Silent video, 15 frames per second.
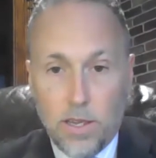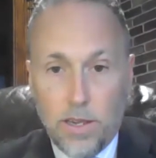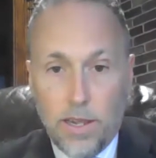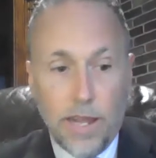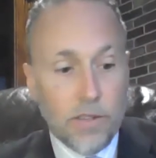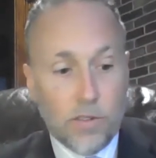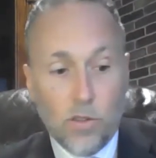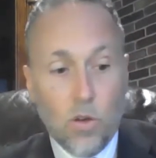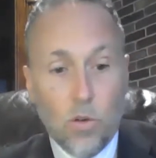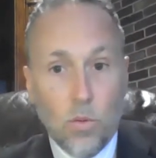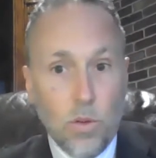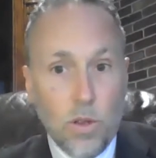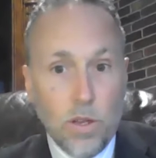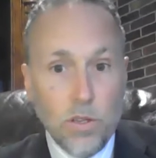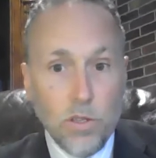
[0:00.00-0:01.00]
And so
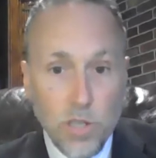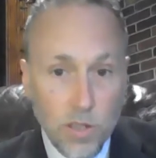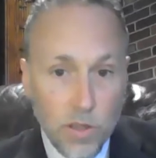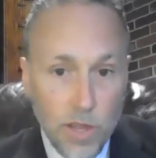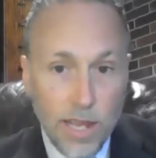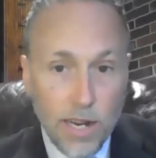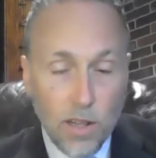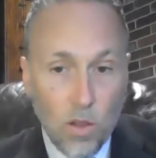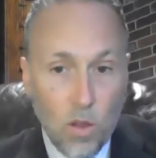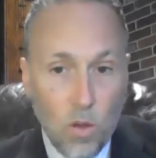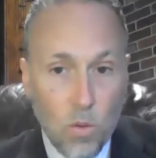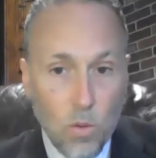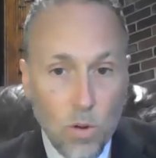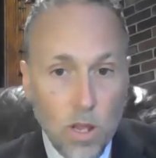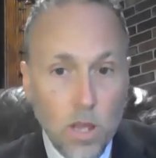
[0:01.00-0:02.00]
just that
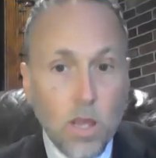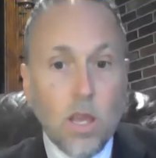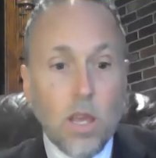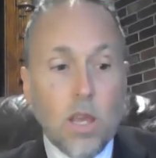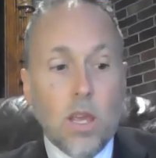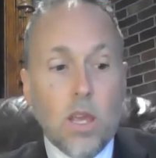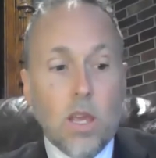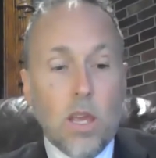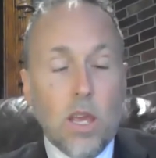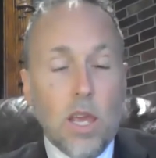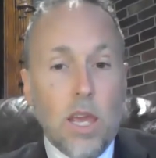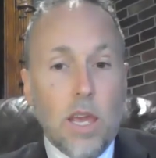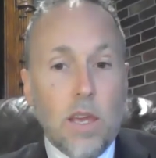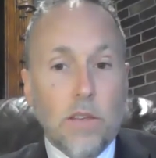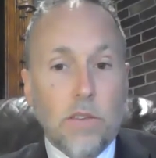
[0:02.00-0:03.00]
alone
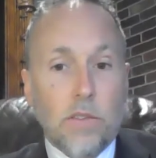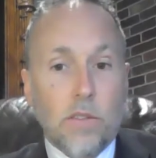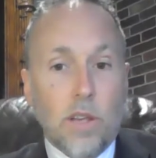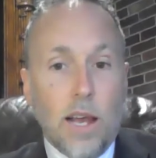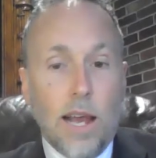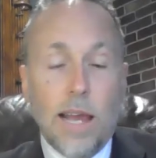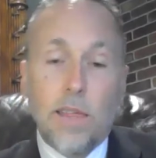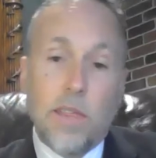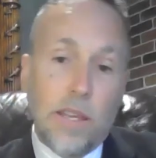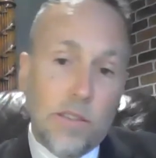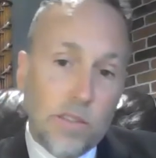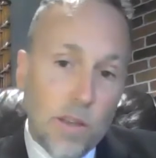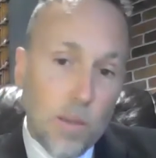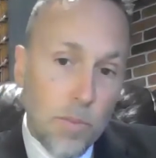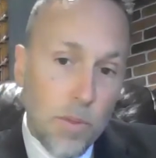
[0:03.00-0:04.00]
is, I think,
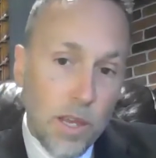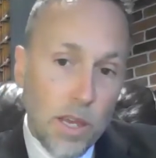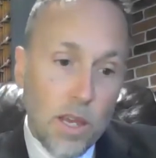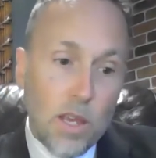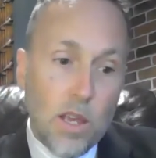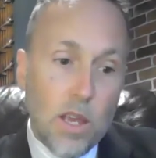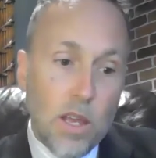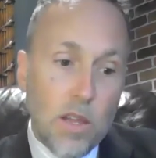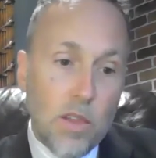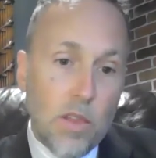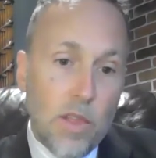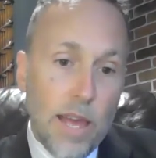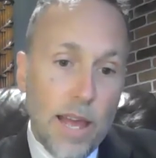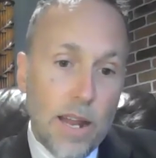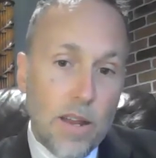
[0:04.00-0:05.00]
something
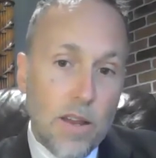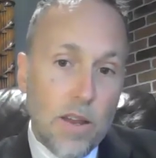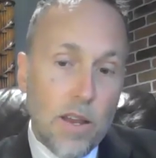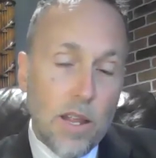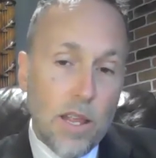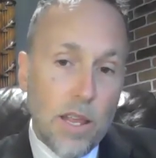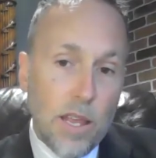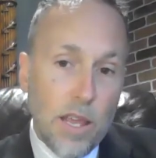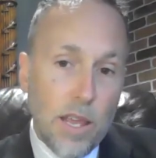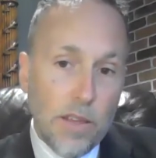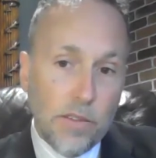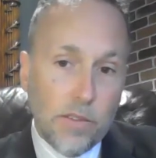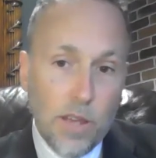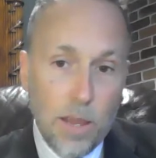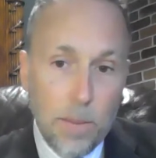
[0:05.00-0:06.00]
that
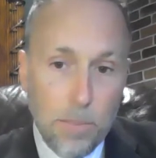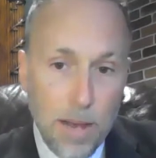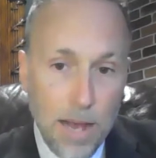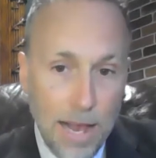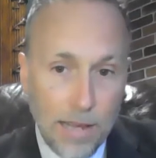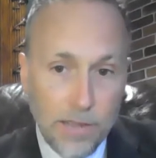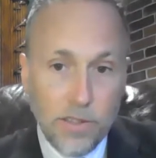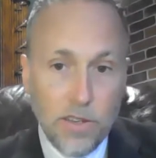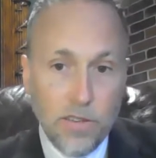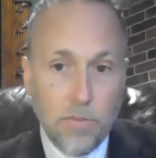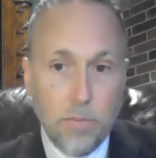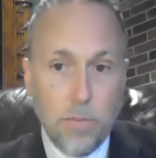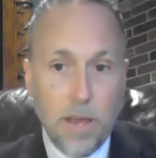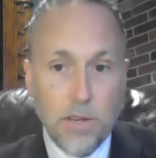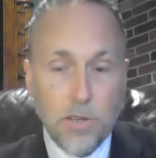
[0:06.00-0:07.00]
is a positive
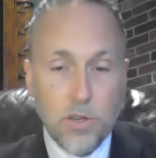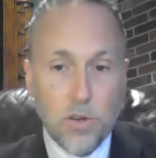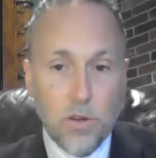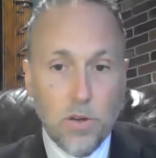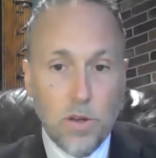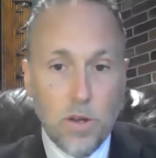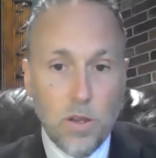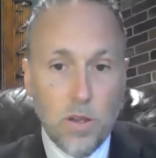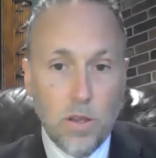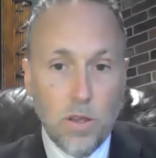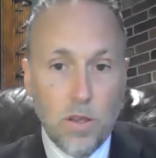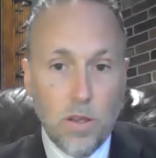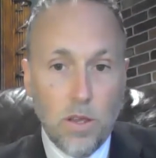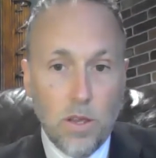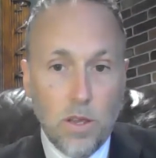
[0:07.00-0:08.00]
measure,
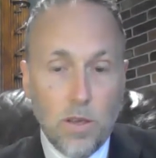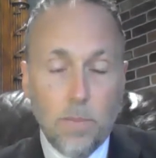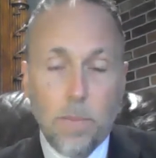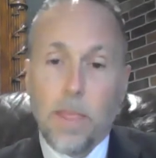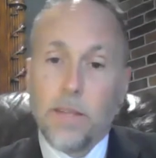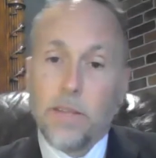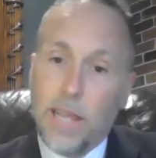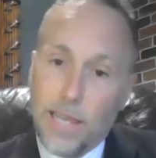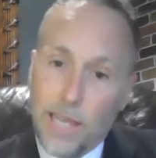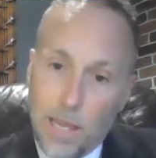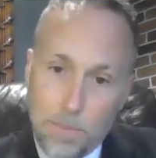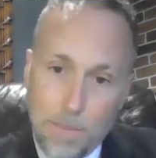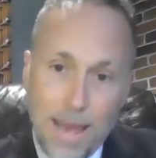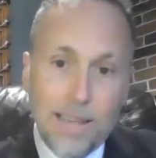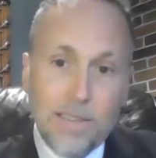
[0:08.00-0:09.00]
taking
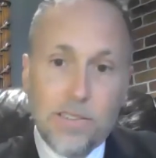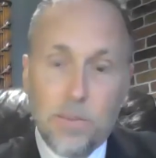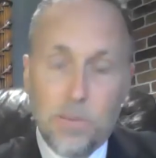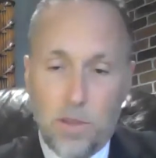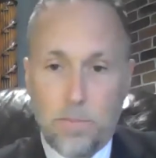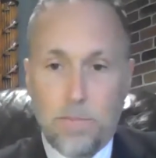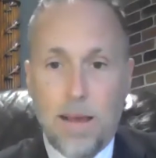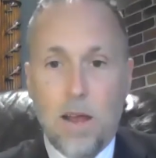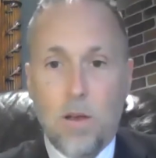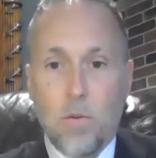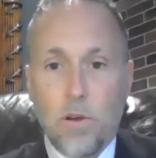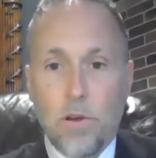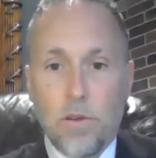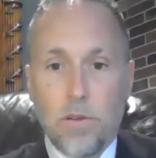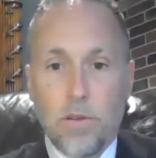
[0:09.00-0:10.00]
back some of the power,